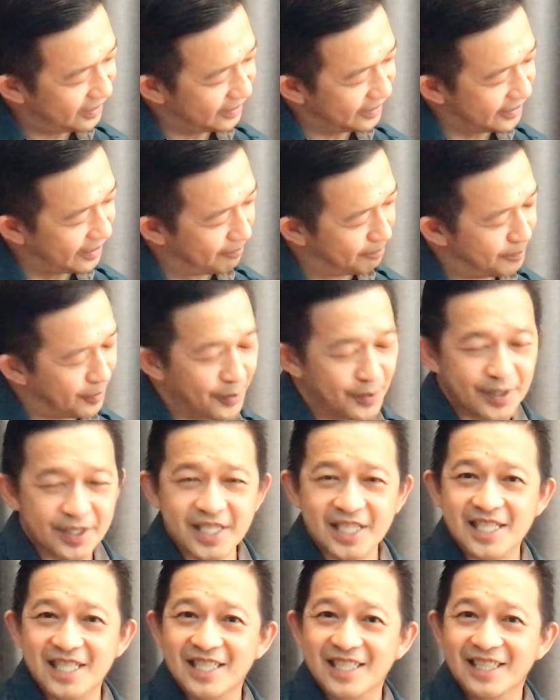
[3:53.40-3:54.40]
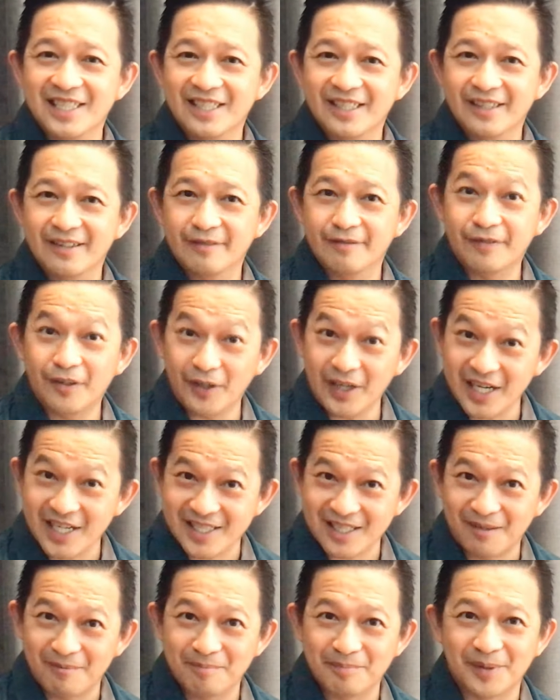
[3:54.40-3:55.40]
the books, for
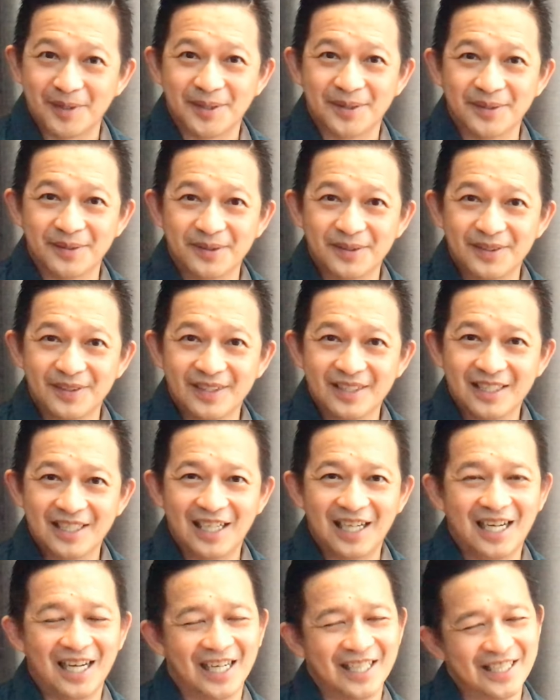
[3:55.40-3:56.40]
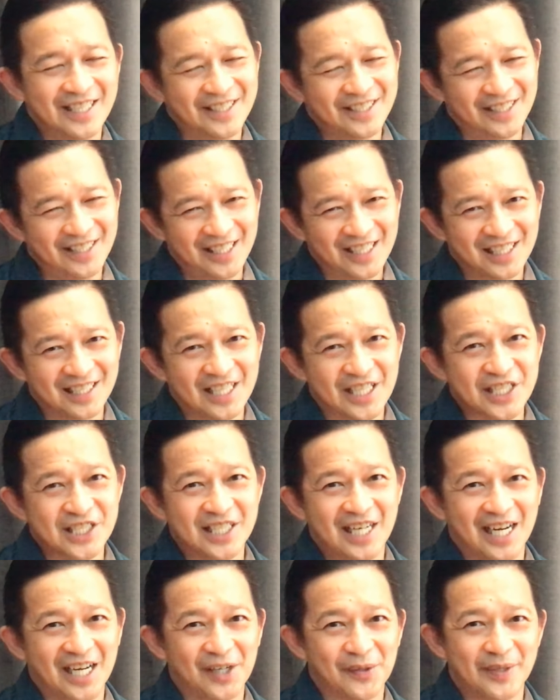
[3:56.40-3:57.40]
example, are in the English
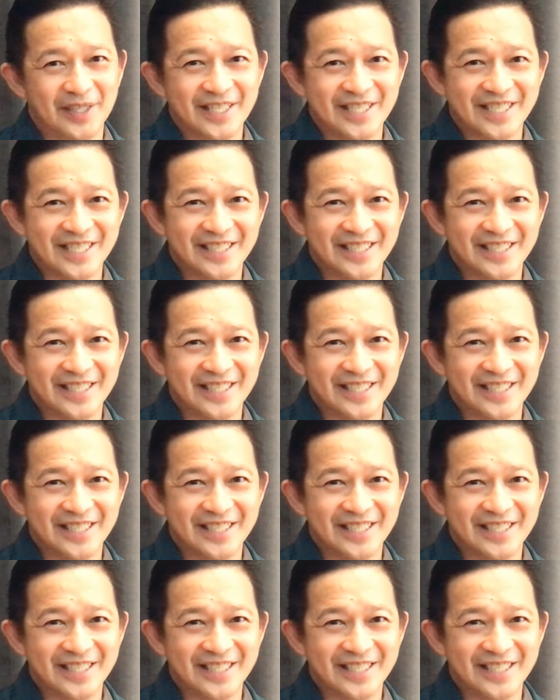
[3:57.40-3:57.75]
language?